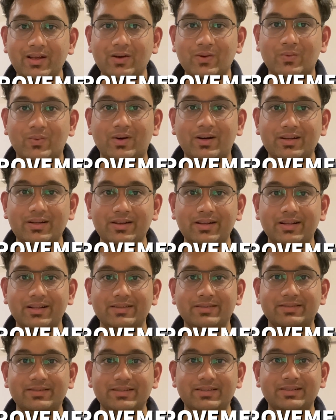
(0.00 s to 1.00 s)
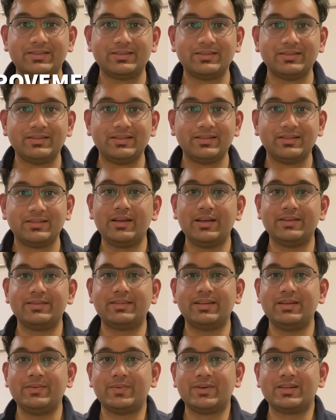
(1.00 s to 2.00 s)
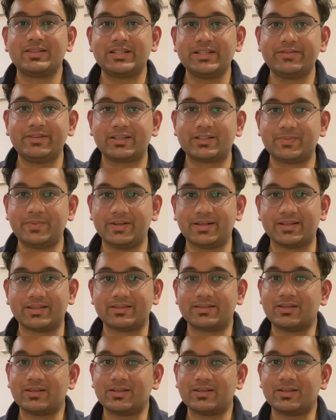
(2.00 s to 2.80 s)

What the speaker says: One is the immersive experience.